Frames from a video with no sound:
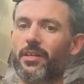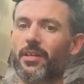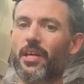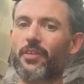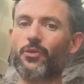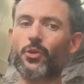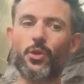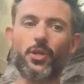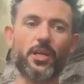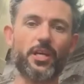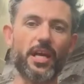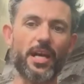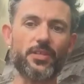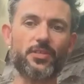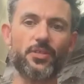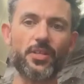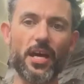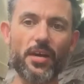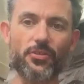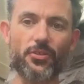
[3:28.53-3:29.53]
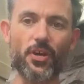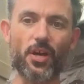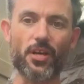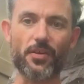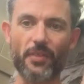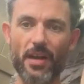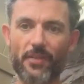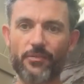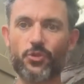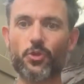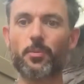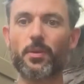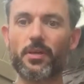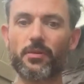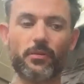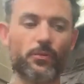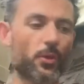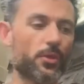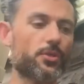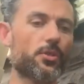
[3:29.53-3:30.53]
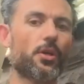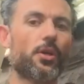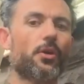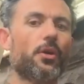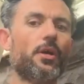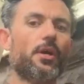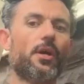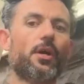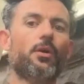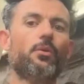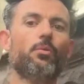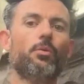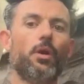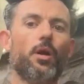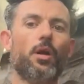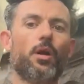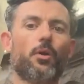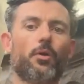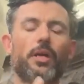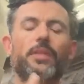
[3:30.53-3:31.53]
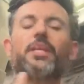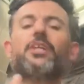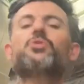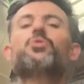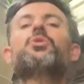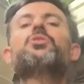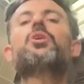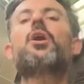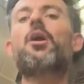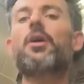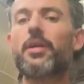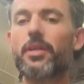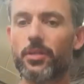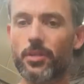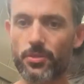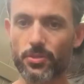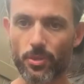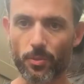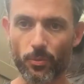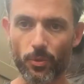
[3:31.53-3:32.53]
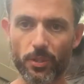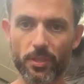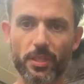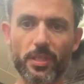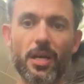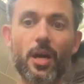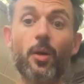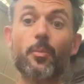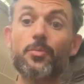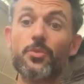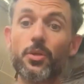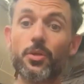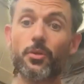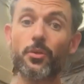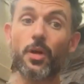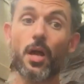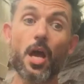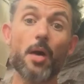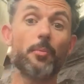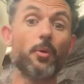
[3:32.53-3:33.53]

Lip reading: If you were to catch that thought, if I have too big of a voice, and go, whoa, and that's where talking to someone can help too.